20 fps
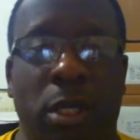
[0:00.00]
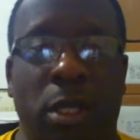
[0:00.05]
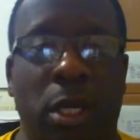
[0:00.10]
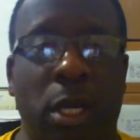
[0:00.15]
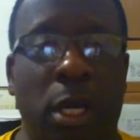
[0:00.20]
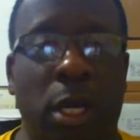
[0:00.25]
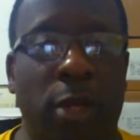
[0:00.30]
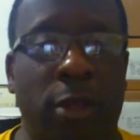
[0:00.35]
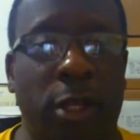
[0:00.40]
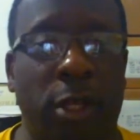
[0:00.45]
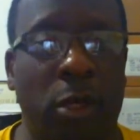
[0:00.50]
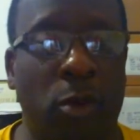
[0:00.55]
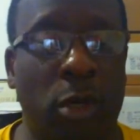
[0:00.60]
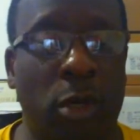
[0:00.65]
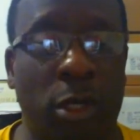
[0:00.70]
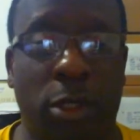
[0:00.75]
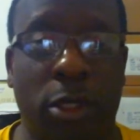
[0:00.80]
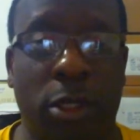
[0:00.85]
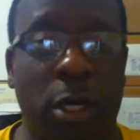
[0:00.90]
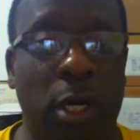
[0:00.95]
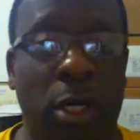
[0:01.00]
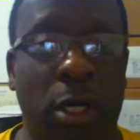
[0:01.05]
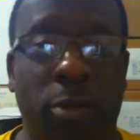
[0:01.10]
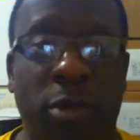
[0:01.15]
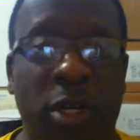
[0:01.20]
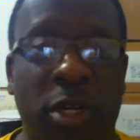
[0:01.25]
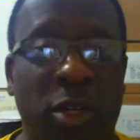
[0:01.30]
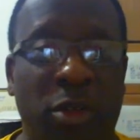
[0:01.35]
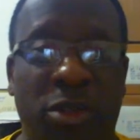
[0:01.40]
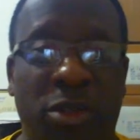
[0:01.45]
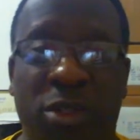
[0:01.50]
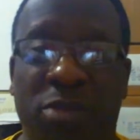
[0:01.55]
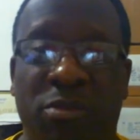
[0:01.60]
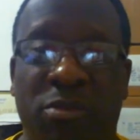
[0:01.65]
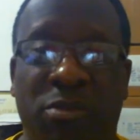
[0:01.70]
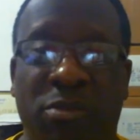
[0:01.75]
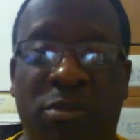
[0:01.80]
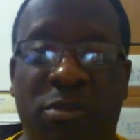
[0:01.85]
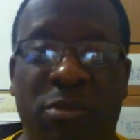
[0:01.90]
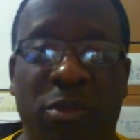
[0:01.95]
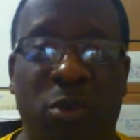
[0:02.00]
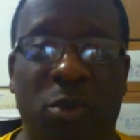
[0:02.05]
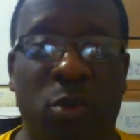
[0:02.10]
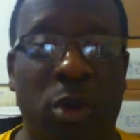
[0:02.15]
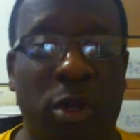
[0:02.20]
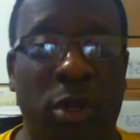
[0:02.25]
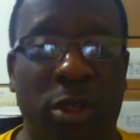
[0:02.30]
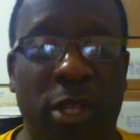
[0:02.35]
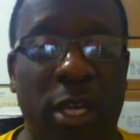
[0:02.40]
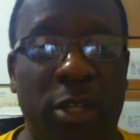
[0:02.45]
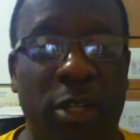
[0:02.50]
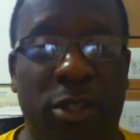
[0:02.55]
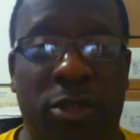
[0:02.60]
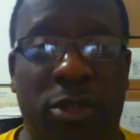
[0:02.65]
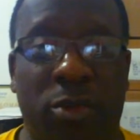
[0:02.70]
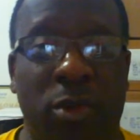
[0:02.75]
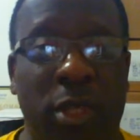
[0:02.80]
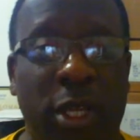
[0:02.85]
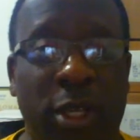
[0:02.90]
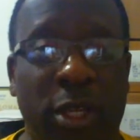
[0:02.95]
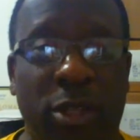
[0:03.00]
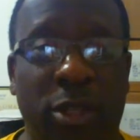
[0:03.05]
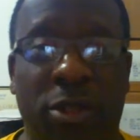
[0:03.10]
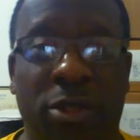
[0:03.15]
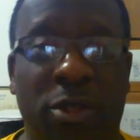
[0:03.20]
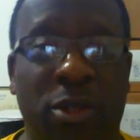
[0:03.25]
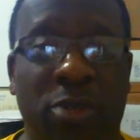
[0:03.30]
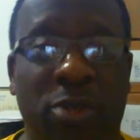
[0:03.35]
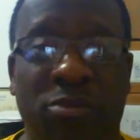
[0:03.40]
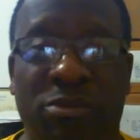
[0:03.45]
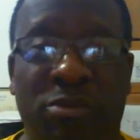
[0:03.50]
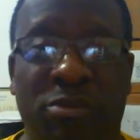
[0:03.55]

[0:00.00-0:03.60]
Anything you want to talk about that's related to